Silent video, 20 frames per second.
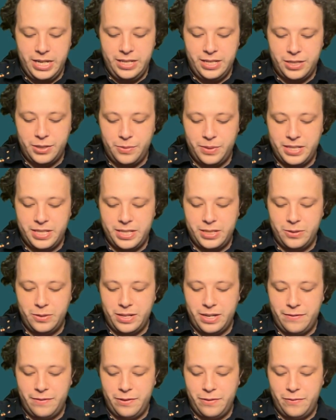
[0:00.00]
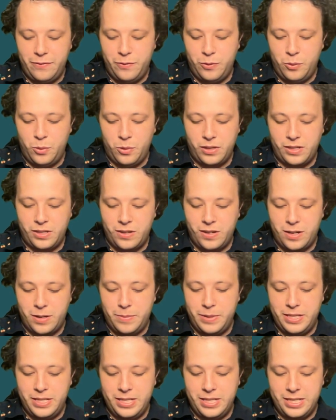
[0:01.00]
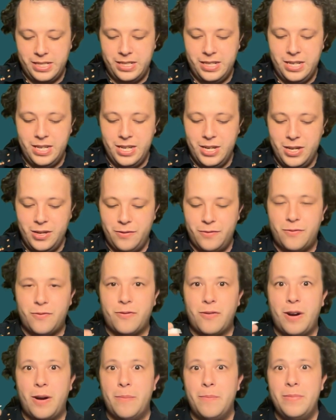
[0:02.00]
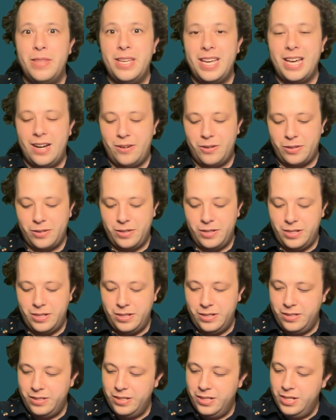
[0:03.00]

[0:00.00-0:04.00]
So we still have the four carbons from the alcohol.